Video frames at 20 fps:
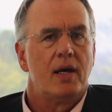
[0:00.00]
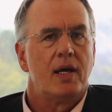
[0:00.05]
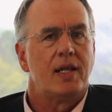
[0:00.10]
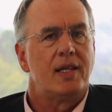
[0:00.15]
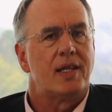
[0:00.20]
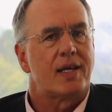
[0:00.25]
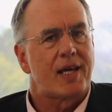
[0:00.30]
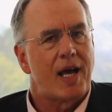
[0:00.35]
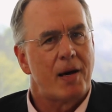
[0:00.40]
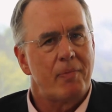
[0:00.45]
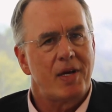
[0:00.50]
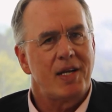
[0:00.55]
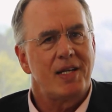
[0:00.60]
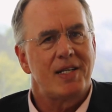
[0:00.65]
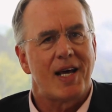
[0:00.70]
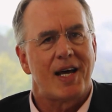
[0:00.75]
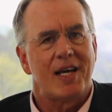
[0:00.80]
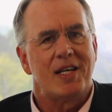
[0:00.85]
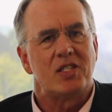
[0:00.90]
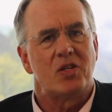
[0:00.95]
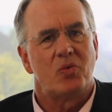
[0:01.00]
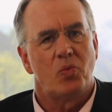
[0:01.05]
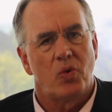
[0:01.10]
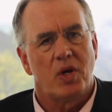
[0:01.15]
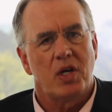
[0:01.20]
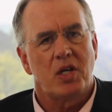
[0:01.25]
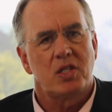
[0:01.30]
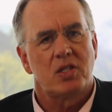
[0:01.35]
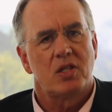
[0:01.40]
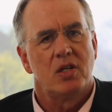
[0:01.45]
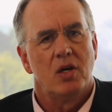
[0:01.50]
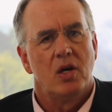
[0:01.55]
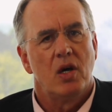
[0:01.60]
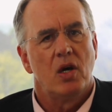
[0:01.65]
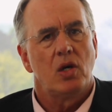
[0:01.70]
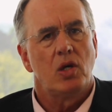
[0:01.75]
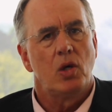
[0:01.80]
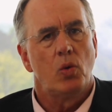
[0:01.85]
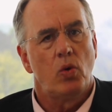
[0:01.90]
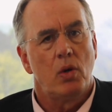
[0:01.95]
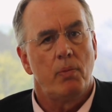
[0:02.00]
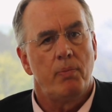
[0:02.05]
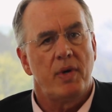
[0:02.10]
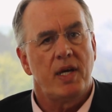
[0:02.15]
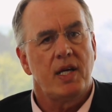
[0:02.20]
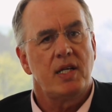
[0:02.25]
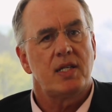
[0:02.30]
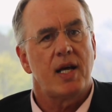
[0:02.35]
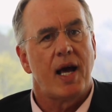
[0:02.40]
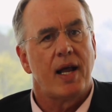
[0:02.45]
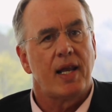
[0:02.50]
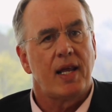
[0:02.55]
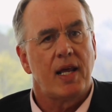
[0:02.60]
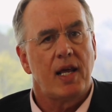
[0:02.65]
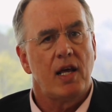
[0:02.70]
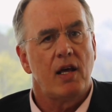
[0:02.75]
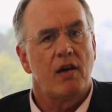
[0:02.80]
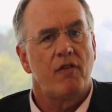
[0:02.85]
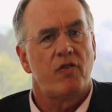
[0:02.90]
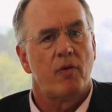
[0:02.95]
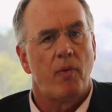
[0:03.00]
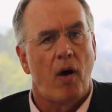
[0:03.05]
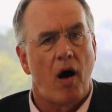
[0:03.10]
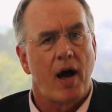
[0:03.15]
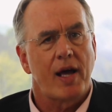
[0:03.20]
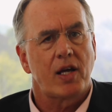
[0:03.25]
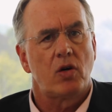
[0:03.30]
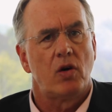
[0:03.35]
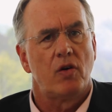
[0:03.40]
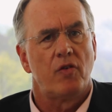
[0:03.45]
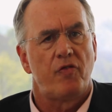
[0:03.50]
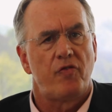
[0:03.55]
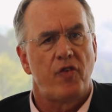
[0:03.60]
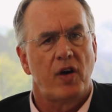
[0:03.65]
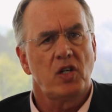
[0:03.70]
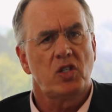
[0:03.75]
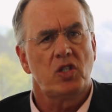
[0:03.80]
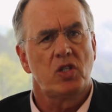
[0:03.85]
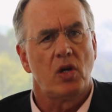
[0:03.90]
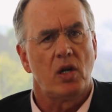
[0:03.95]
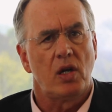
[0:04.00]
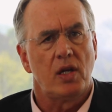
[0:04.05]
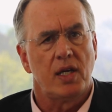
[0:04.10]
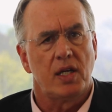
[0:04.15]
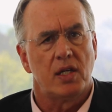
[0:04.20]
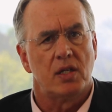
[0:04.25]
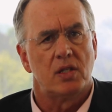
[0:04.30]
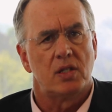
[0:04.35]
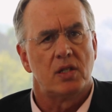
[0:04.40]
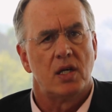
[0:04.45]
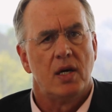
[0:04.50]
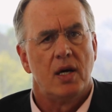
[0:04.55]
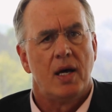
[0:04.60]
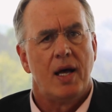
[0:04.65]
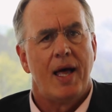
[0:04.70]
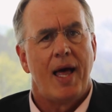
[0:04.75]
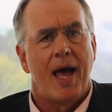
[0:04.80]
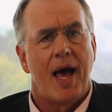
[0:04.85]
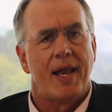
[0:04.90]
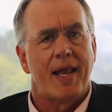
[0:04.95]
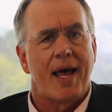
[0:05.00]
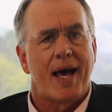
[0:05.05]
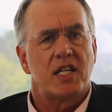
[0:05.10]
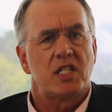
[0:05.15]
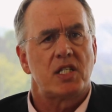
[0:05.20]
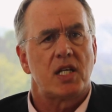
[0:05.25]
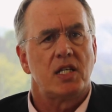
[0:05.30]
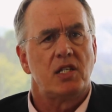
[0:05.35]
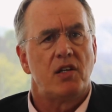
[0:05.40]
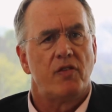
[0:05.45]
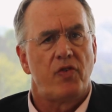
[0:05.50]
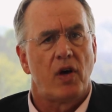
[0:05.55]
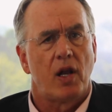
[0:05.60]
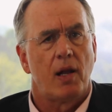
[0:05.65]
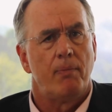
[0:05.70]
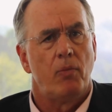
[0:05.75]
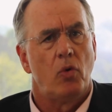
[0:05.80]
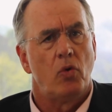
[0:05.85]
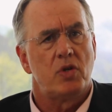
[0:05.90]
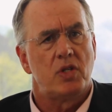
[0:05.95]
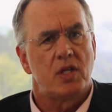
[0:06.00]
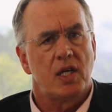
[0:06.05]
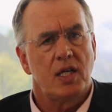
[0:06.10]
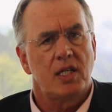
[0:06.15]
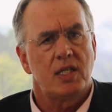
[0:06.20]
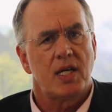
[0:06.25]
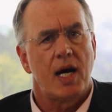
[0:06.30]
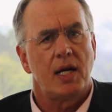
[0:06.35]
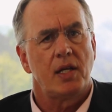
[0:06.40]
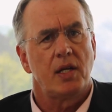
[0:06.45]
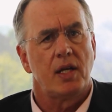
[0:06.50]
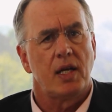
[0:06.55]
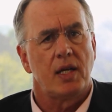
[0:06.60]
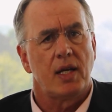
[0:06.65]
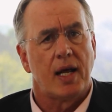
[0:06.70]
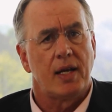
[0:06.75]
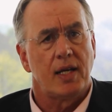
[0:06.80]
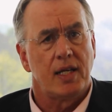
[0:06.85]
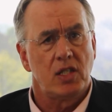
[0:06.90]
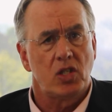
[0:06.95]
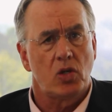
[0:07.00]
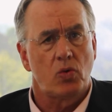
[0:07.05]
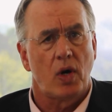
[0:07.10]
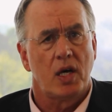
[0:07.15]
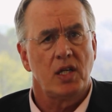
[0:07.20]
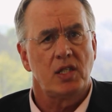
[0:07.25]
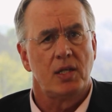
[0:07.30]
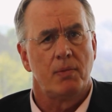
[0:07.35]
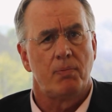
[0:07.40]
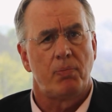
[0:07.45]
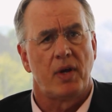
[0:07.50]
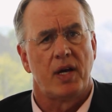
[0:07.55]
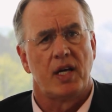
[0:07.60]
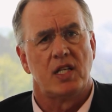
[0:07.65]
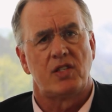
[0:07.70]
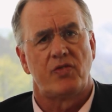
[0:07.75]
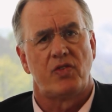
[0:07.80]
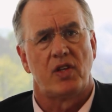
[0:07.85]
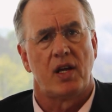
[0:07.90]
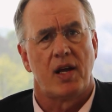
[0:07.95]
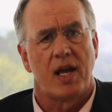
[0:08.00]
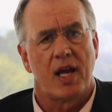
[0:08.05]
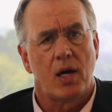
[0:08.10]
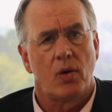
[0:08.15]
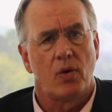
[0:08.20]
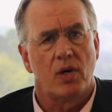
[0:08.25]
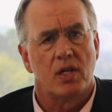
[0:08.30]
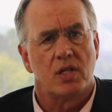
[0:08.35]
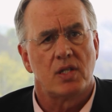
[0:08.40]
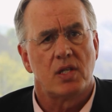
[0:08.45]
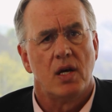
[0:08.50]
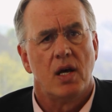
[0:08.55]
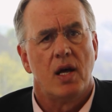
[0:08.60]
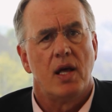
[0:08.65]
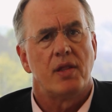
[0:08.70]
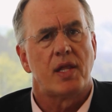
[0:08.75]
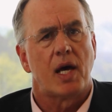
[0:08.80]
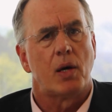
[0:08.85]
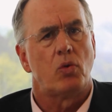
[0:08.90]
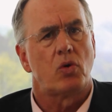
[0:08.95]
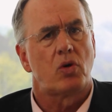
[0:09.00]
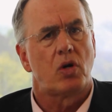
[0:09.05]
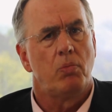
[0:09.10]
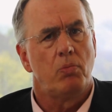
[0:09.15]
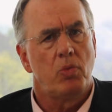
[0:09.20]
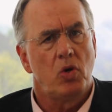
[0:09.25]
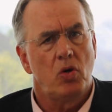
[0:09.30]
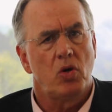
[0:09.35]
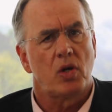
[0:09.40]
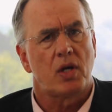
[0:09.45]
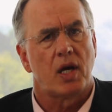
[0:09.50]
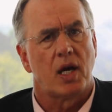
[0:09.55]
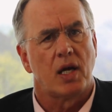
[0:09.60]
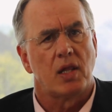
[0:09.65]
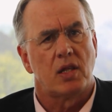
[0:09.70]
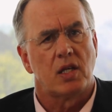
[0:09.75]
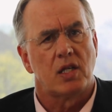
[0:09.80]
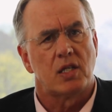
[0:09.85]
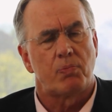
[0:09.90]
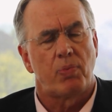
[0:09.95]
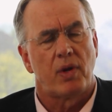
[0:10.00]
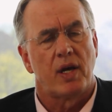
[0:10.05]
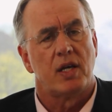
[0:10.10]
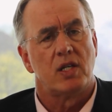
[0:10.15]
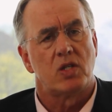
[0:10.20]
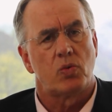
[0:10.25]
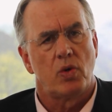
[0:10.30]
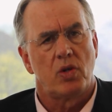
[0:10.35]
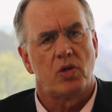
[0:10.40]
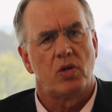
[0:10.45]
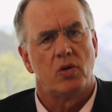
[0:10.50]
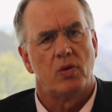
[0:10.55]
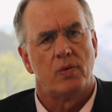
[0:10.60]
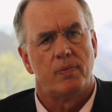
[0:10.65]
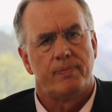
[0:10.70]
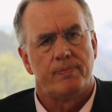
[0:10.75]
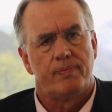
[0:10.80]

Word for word: In the coming days and weeks, you will meet and hear from ICON functional leaders. And as they develop more detail and integration plans for their areas, they will communicate these plans with you.